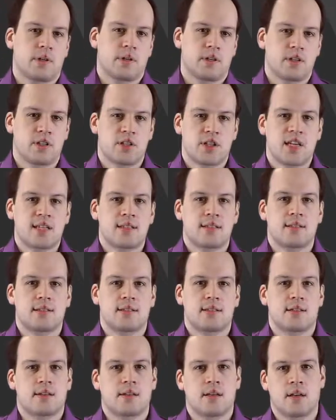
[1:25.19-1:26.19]

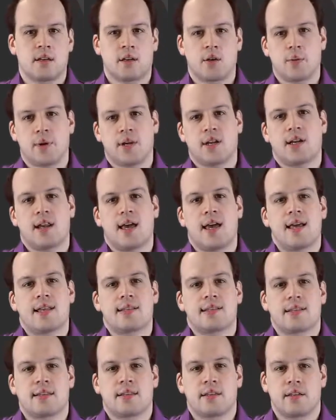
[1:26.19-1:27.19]
Just a quick
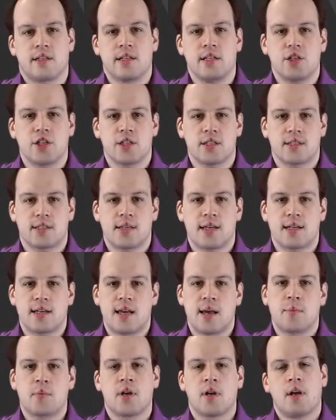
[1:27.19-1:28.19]
glance at the teaching
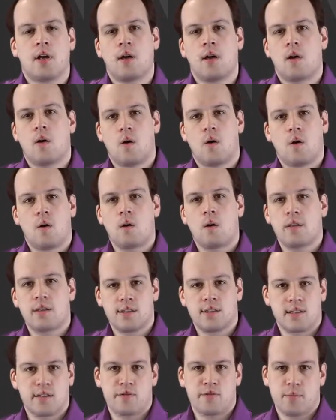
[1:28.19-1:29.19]
setup. All
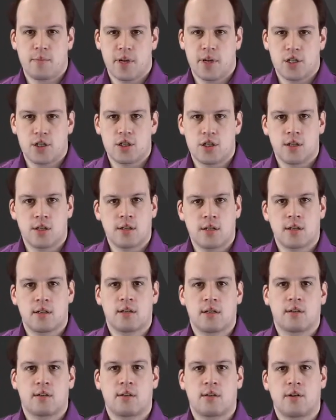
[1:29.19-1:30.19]
this information
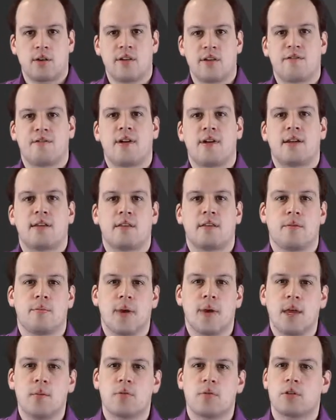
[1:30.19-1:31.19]
you can find in the
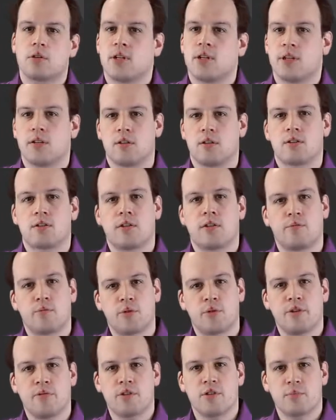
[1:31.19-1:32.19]
paper and also in
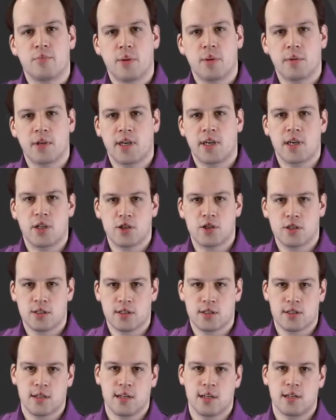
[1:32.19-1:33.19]
previous
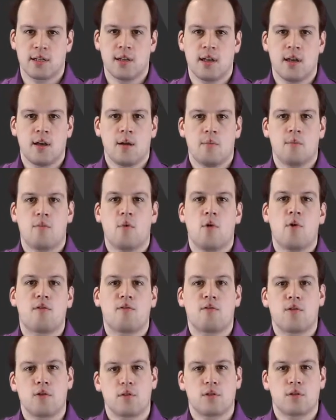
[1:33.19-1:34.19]
publications that more
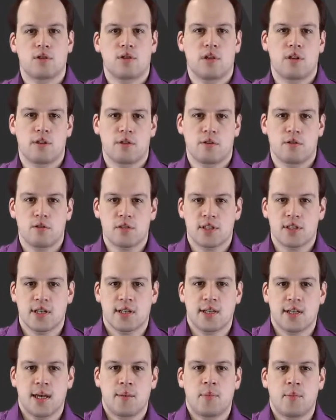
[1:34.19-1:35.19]
focus on the course
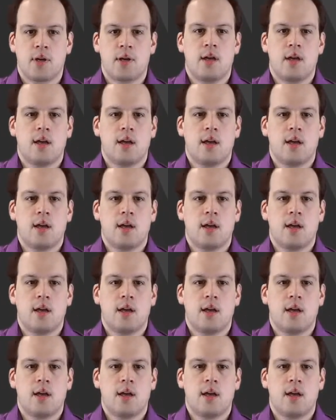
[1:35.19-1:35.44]
setup.